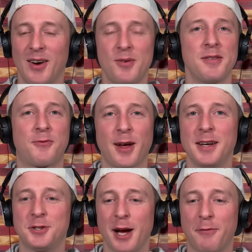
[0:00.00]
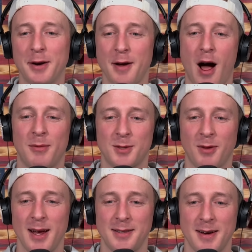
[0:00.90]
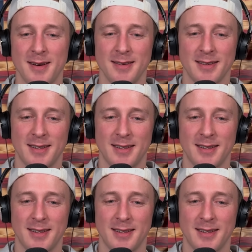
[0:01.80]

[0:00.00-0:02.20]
We're in freaking Jeffrey Dahmer's place here.